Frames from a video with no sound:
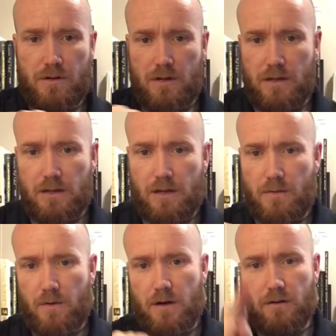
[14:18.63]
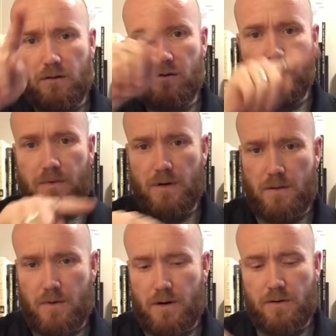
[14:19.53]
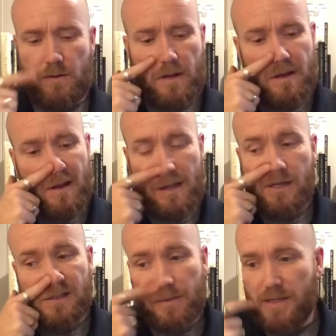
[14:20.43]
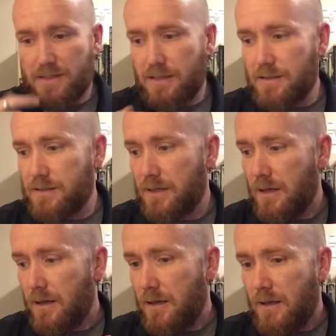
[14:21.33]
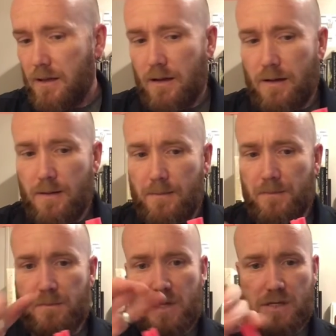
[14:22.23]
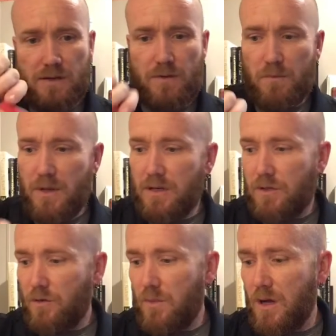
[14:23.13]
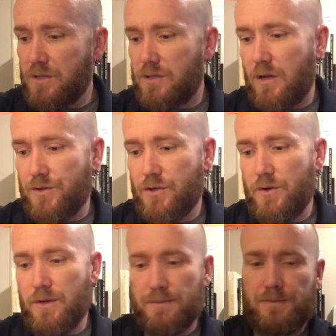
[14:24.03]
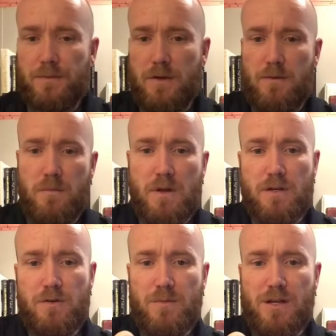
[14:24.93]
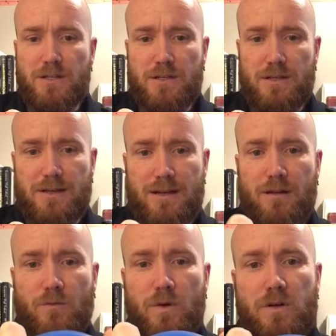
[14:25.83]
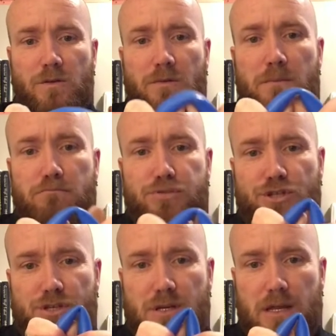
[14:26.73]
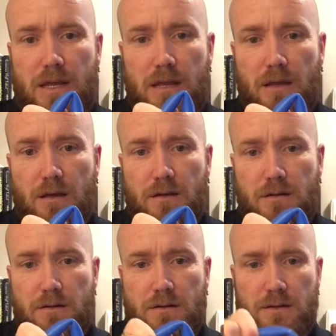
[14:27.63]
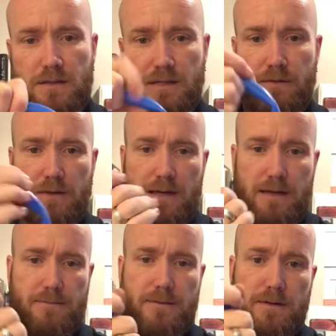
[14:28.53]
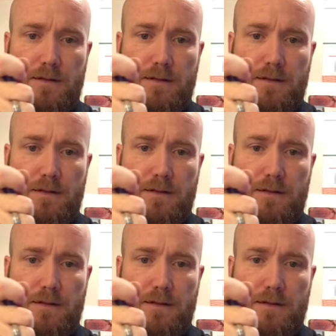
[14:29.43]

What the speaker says: and then come around, loop and come around, okay? Does that make sense? Because if you bend it too much, I'll show you. If you bend it too much, it will kink. Did you see when that happened?